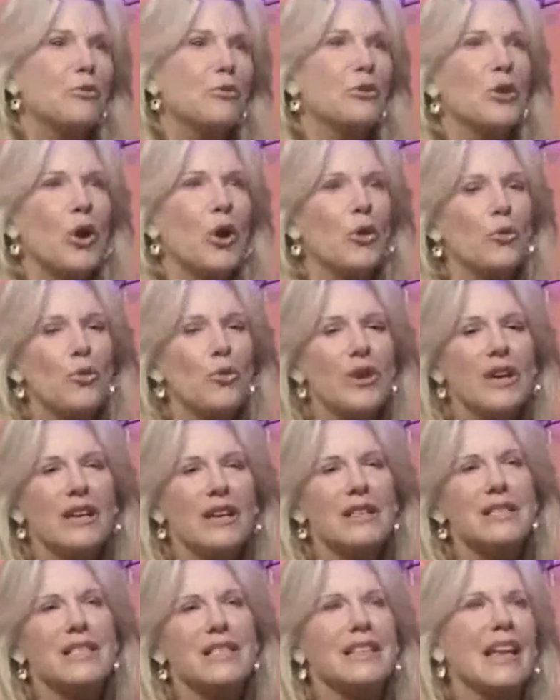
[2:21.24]
with our
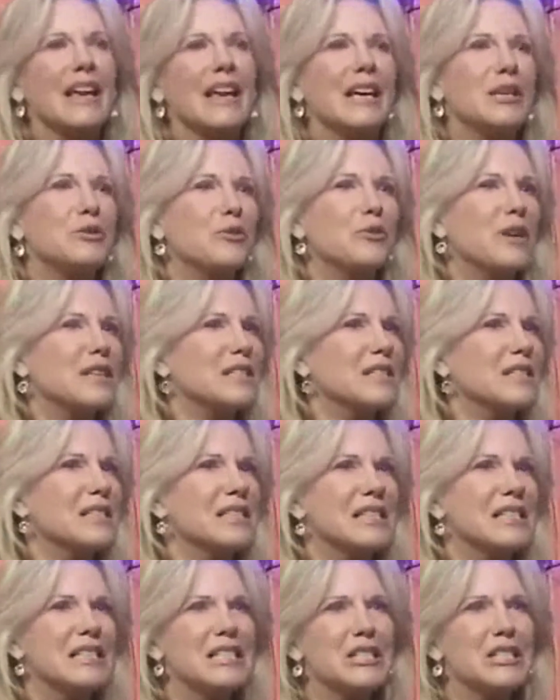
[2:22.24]
wigs and the
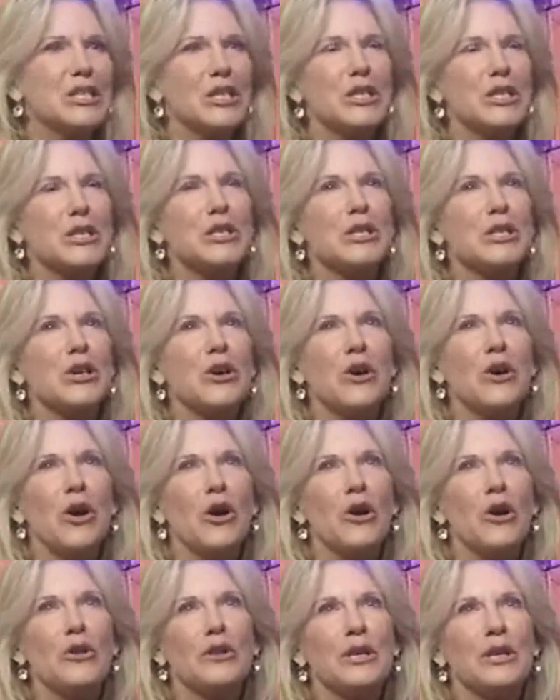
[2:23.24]
headdresses, it's just
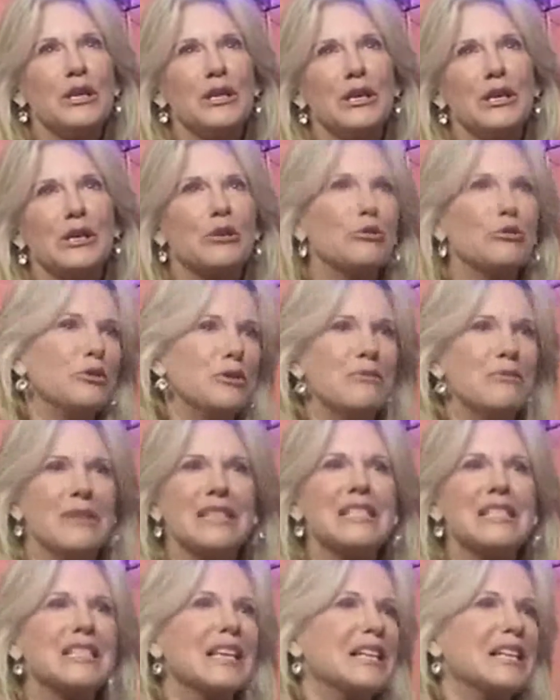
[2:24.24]
all the
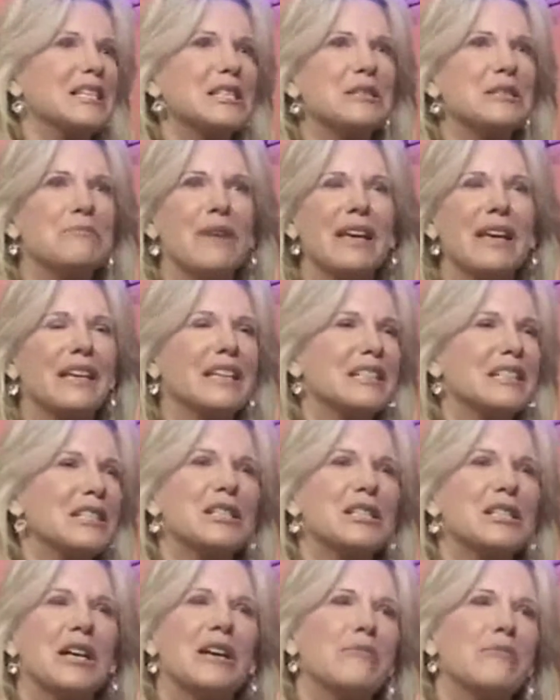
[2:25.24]
accoutrements that just make it
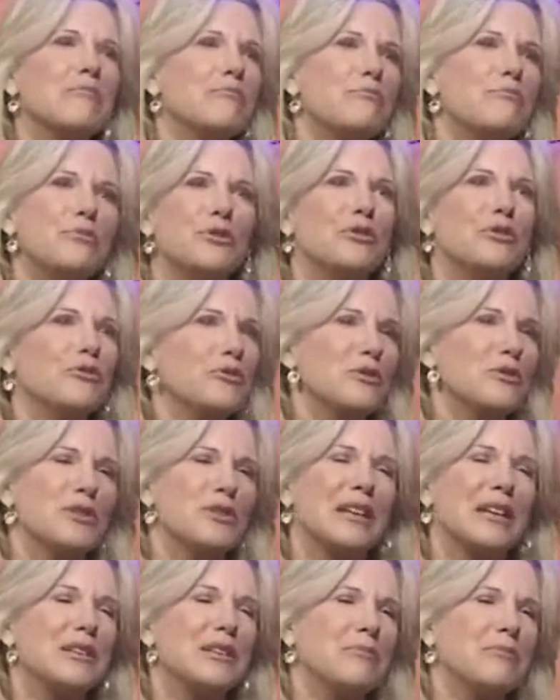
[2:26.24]
just a beautiful
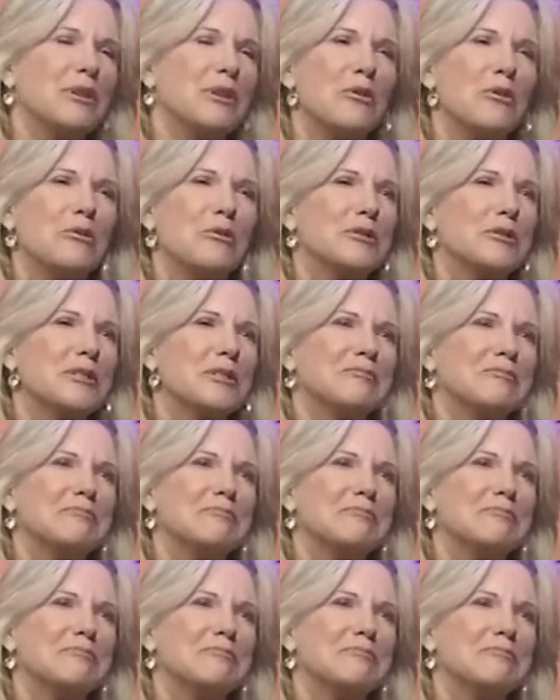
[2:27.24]
sight to behold.